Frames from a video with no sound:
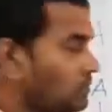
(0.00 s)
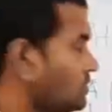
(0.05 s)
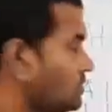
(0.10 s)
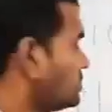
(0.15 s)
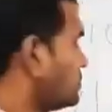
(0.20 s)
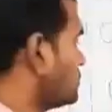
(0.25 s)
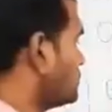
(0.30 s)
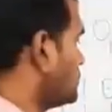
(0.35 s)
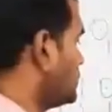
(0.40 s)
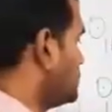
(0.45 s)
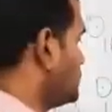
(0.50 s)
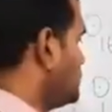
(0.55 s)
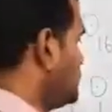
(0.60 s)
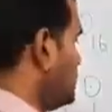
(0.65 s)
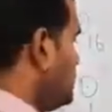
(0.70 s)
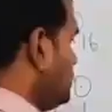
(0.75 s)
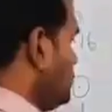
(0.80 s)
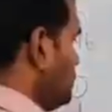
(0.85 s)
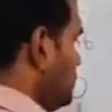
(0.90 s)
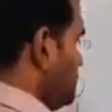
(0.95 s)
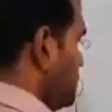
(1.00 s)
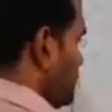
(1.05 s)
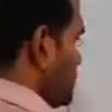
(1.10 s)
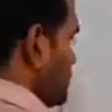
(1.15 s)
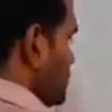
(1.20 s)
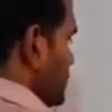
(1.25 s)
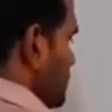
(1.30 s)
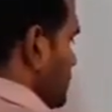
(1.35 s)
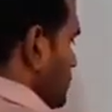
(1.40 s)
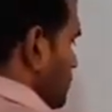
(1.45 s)
So 16 to the power
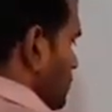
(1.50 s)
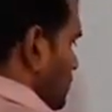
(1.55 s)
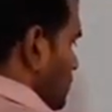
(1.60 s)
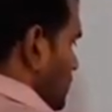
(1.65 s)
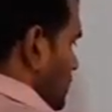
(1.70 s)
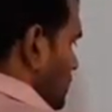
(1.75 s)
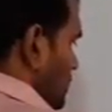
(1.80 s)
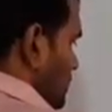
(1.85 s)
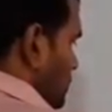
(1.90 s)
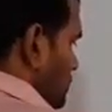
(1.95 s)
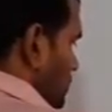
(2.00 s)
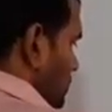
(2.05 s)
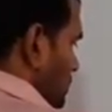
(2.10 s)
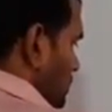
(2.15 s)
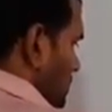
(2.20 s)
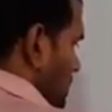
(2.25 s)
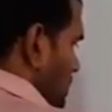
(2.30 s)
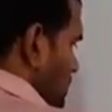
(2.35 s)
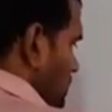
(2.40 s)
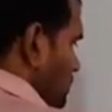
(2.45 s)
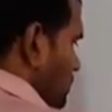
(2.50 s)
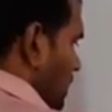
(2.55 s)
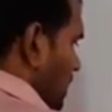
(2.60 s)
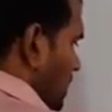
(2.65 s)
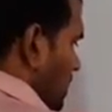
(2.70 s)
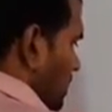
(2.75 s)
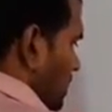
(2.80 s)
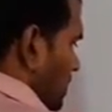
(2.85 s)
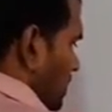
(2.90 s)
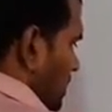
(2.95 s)
0, it is always
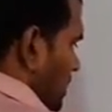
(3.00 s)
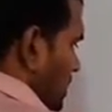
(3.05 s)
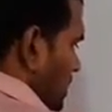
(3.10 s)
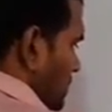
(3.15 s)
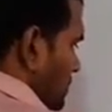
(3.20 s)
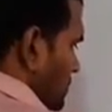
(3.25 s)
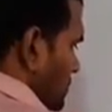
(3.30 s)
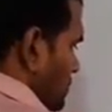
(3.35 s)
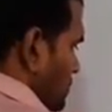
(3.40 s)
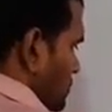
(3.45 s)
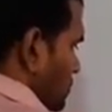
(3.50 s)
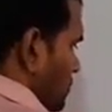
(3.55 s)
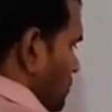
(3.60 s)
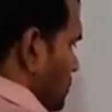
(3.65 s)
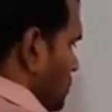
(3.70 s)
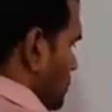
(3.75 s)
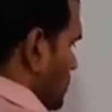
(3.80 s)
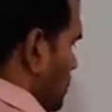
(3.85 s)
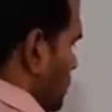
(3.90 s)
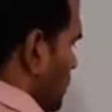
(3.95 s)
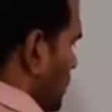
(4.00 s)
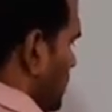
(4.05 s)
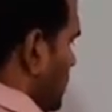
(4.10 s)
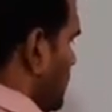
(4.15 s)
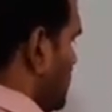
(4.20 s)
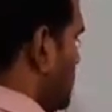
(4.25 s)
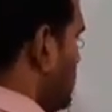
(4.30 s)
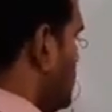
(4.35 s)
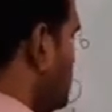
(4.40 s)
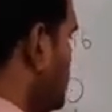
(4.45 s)
1 into, look at the
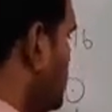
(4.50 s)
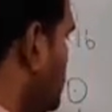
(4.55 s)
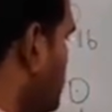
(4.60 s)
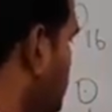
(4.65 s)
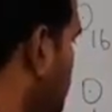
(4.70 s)
digit